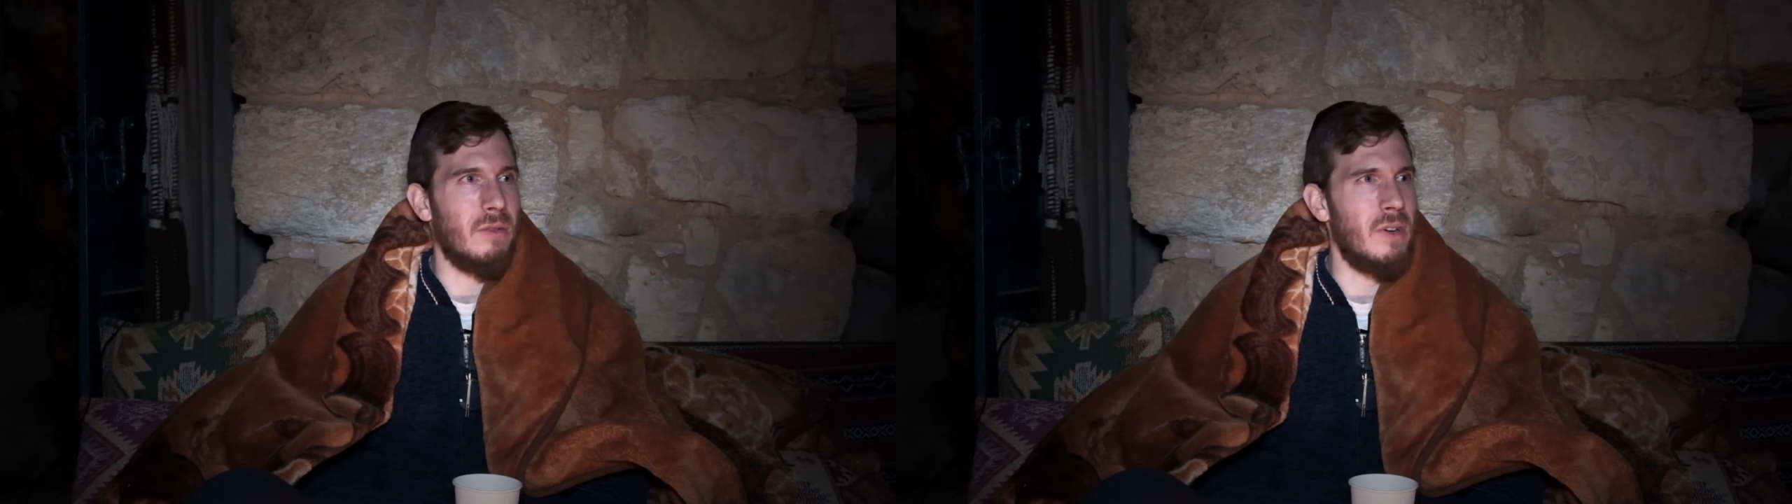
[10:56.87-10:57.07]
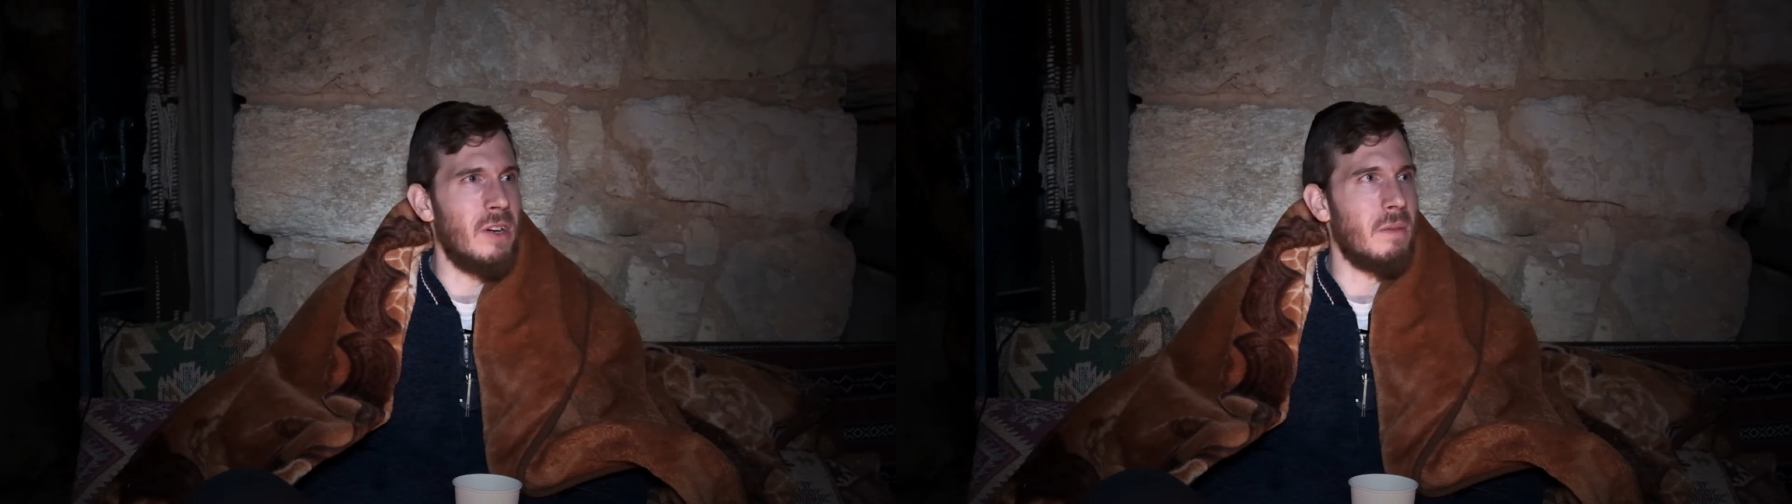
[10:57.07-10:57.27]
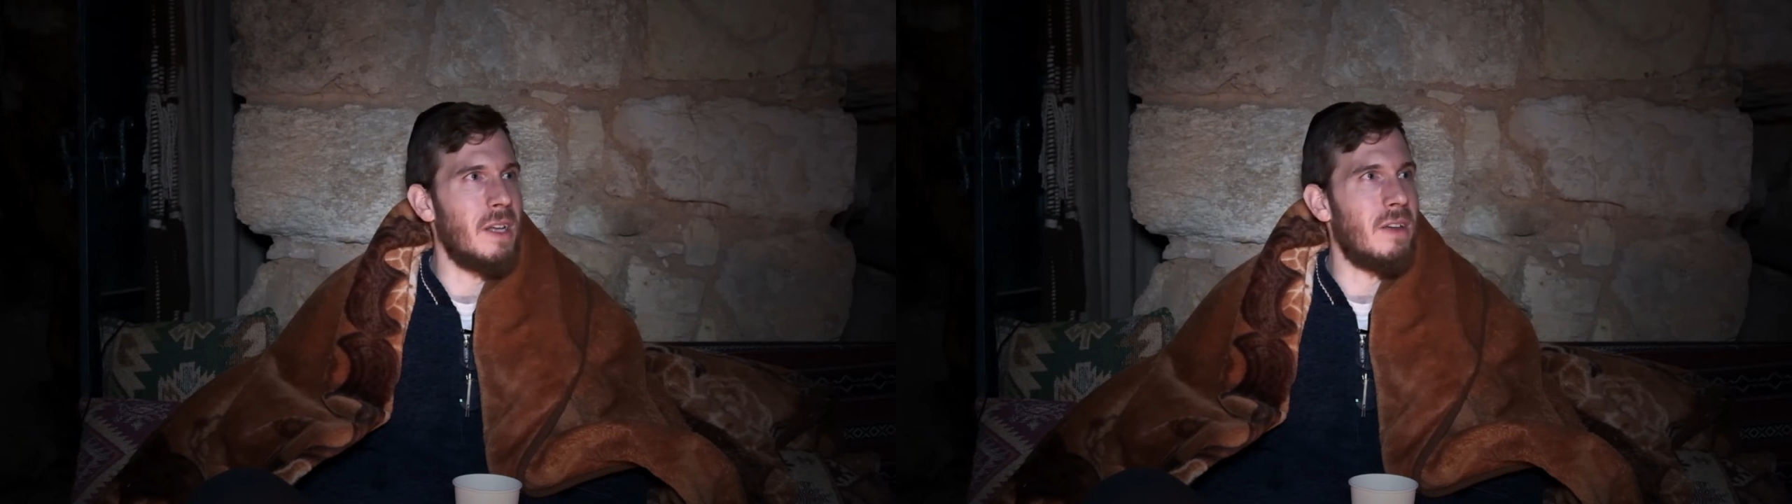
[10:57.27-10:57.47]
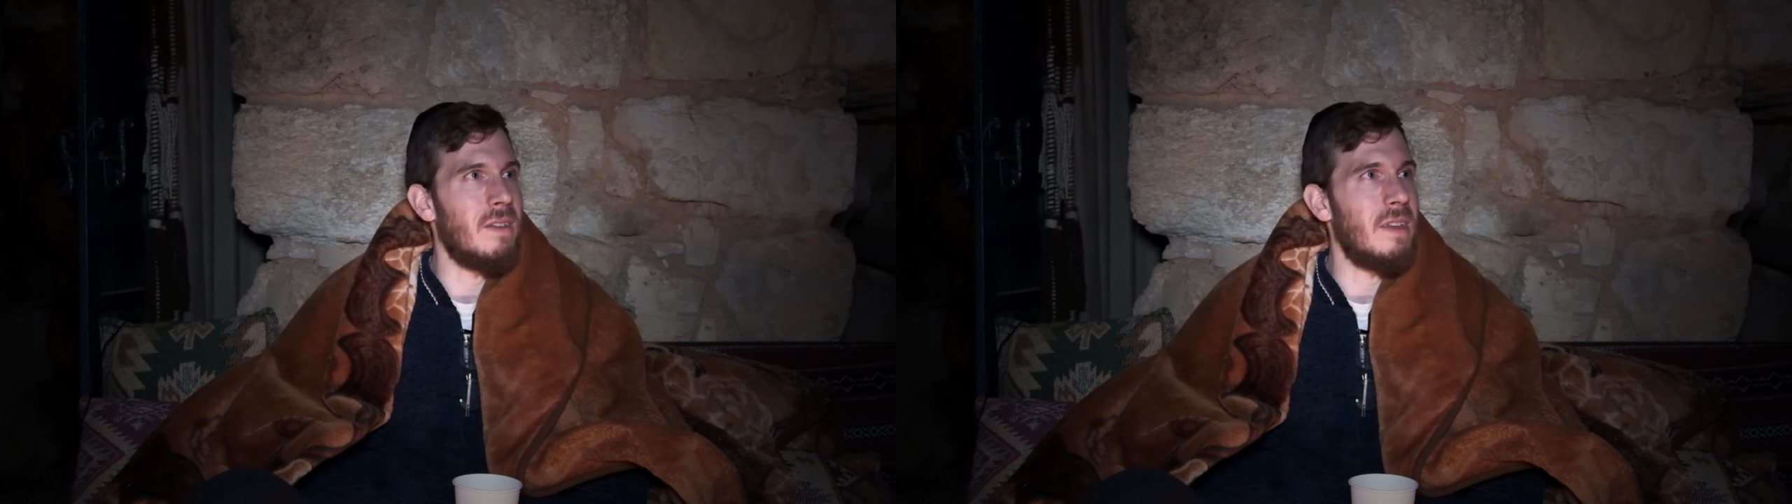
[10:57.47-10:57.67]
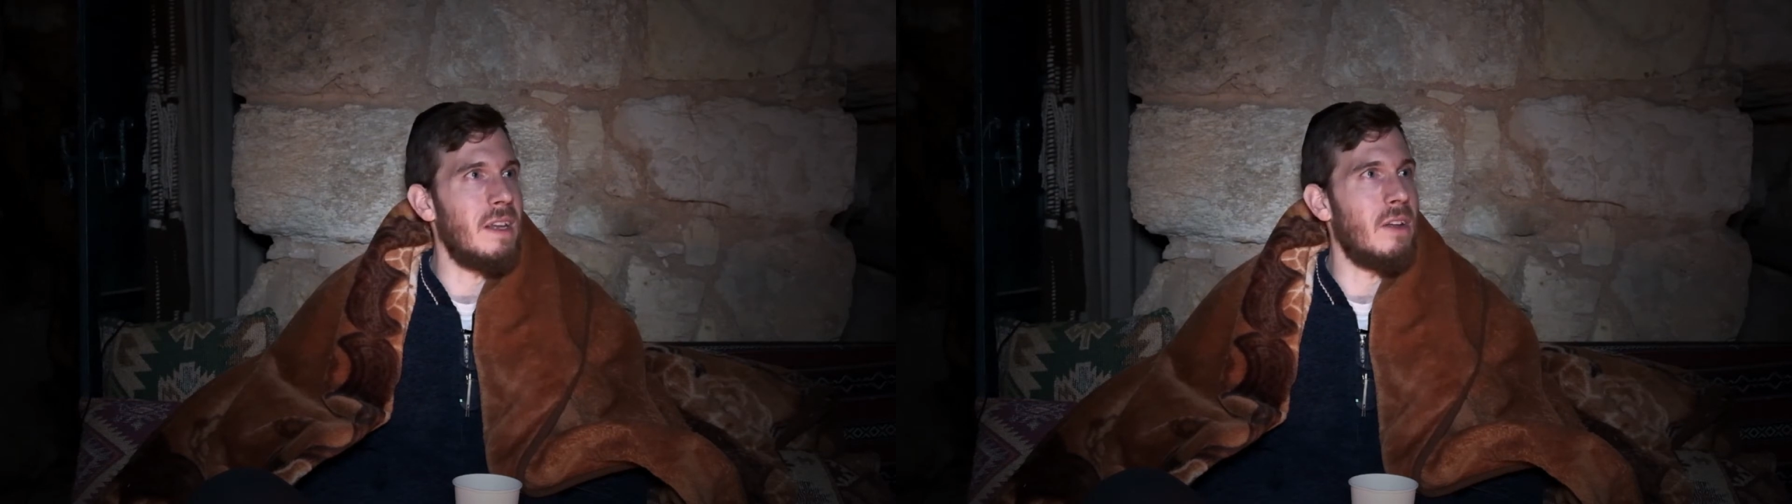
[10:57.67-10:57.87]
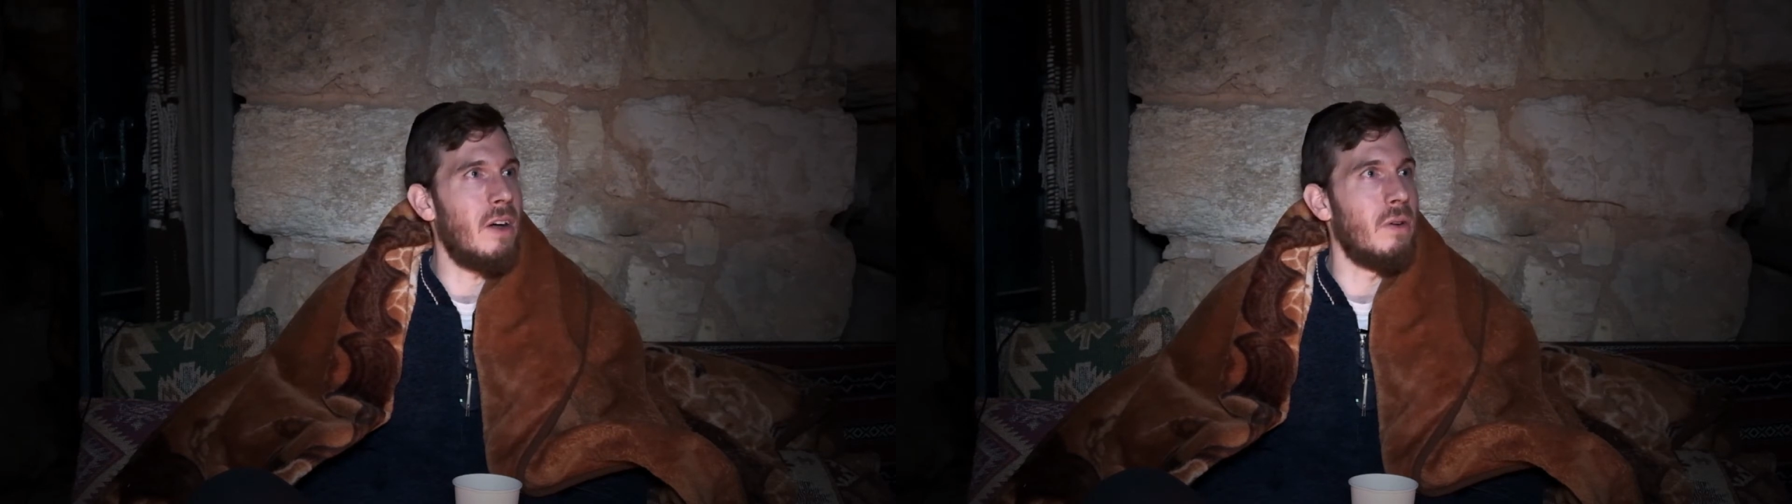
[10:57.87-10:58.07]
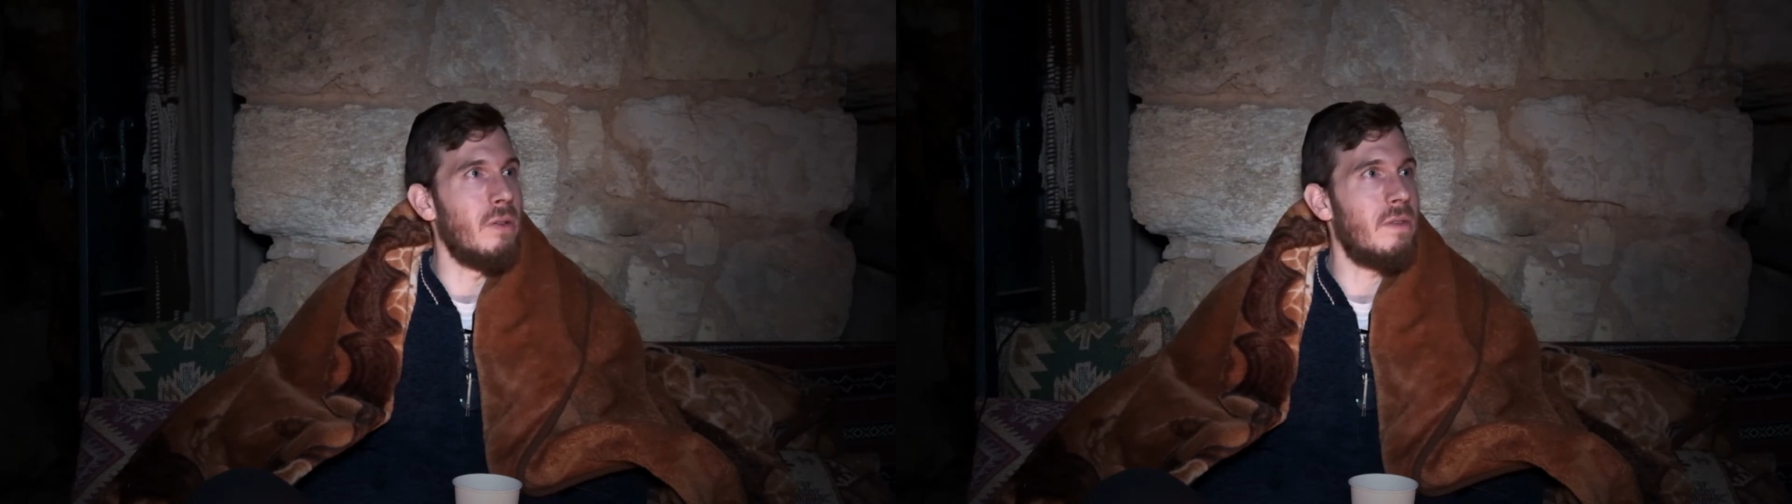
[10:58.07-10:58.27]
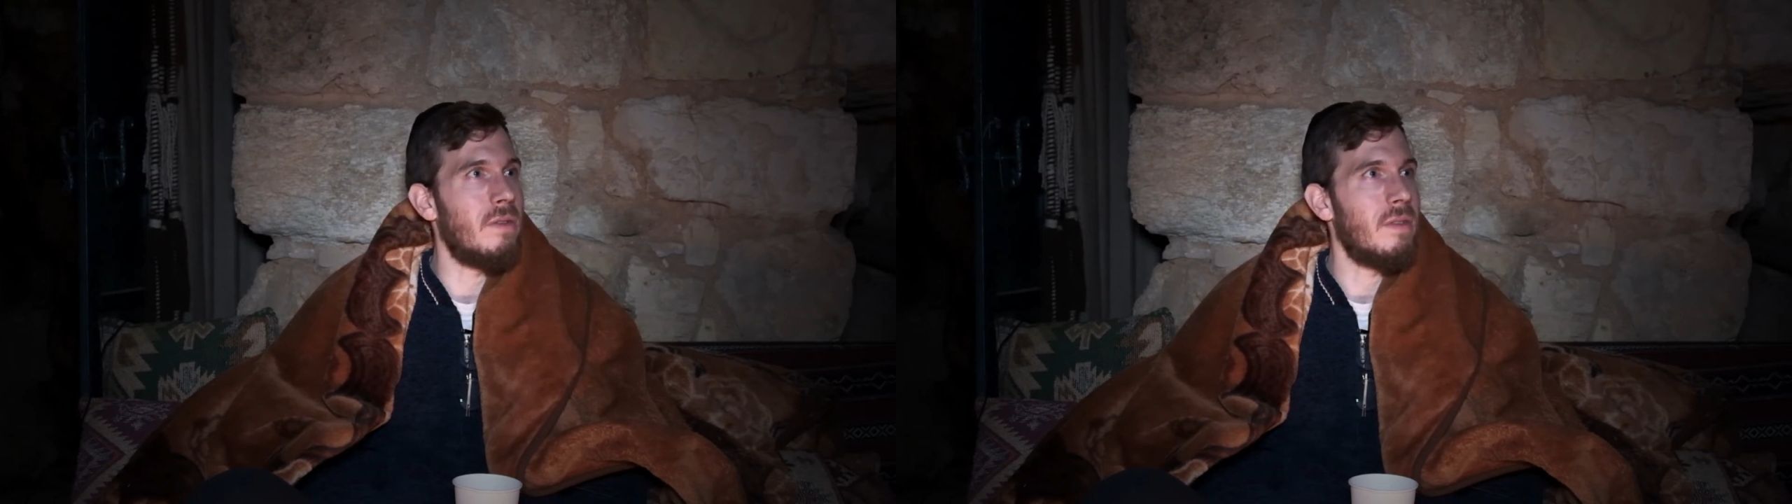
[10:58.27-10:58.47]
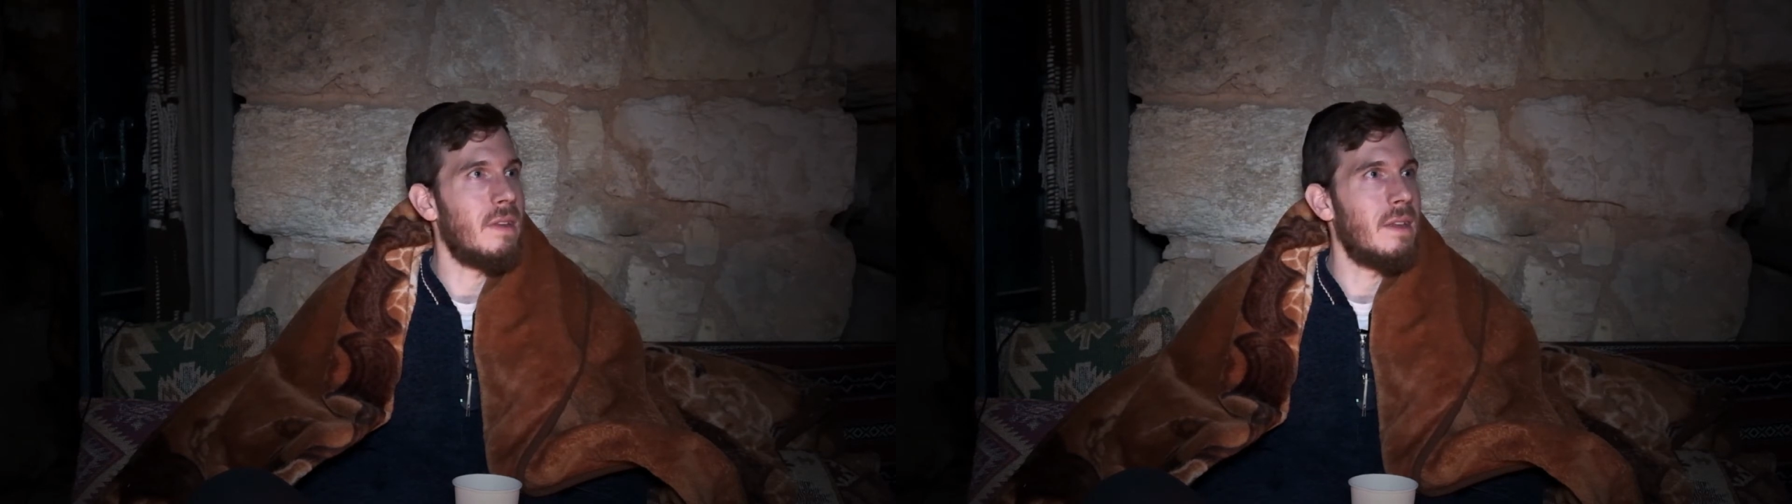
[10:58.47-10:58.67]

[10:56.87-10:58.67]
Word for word: wrong because he knows